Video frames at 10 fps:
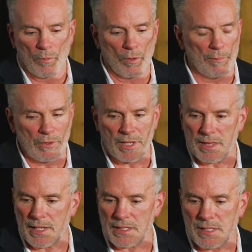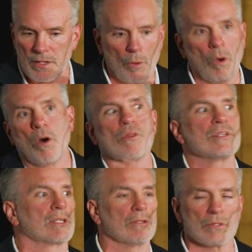we're building things that know all the
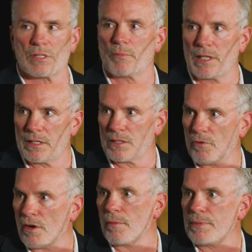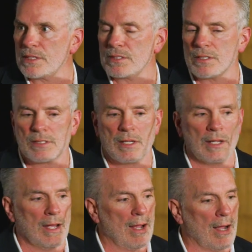skills that we need to run our business.
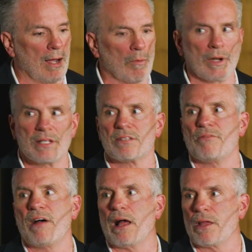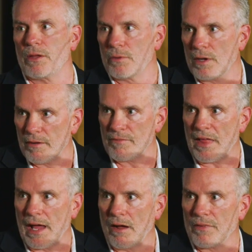What is the value of
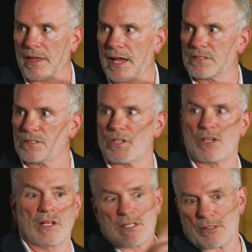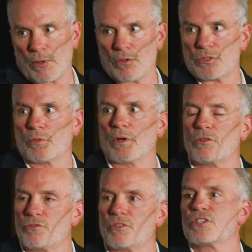that on the asset sheet as opposed to what
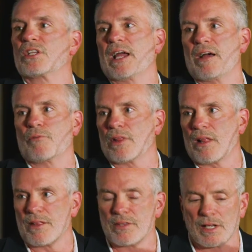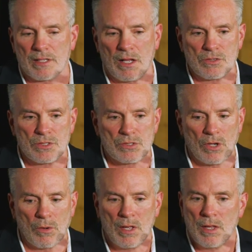you traditionally have with a lot of technology?
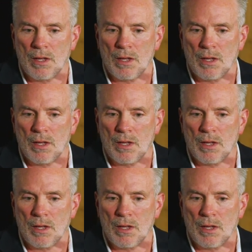So